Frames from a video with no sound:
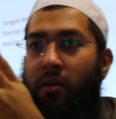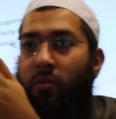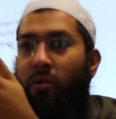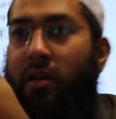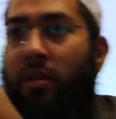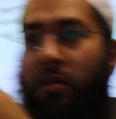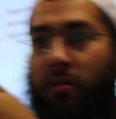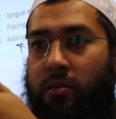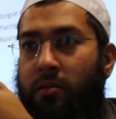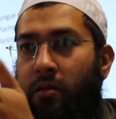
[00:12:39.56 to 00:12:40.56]

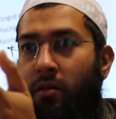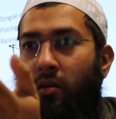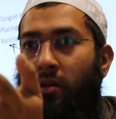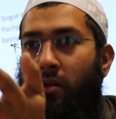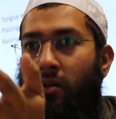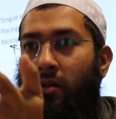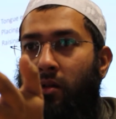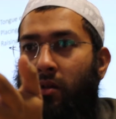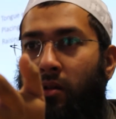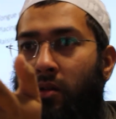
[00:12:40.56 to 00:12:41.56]

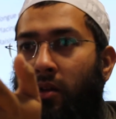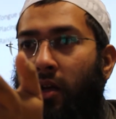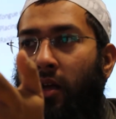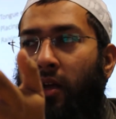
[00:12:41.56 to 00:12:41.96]
Wallah.